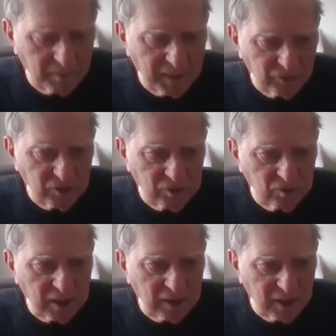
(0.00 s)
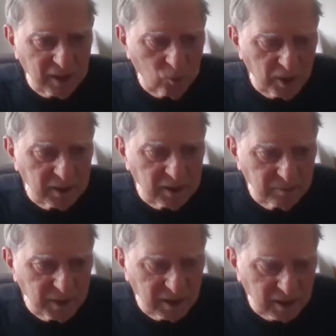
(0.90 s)
about how that went
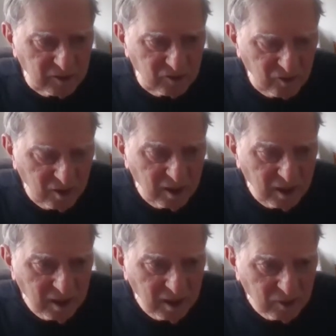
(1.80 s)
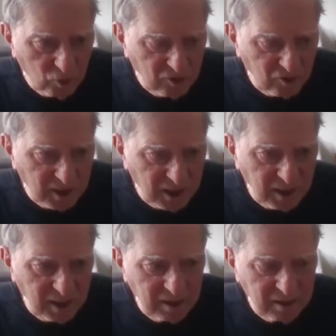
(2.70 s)
because Roger and
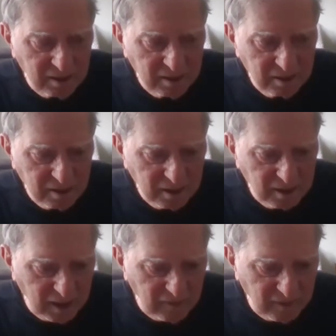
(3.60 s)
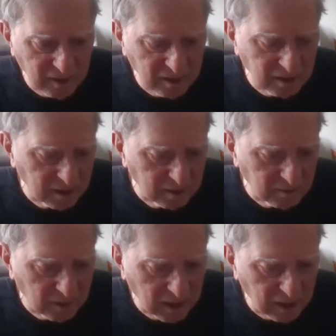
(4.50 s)
I have
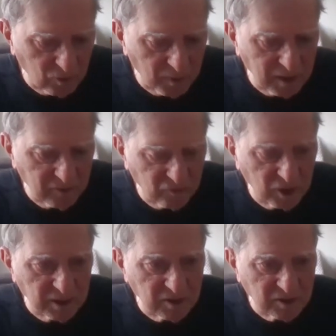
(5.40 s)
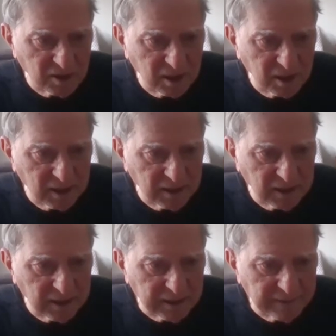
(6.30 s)
had remained friends, and, and
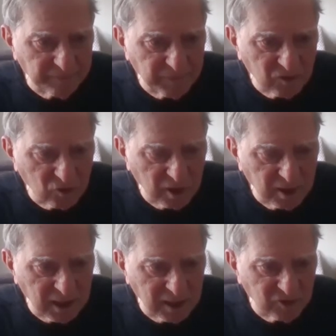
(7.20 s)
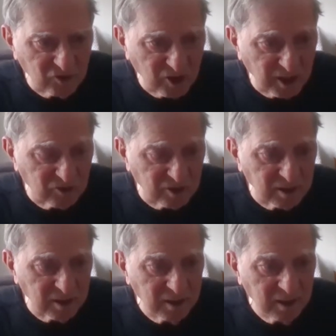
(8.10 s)
uh, so he and I had discussed it,
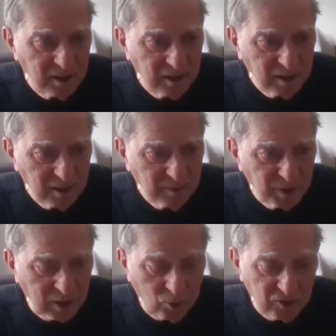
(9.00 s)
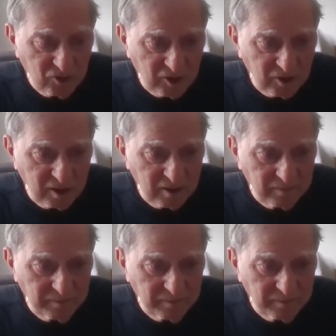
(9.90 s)
but I was not there.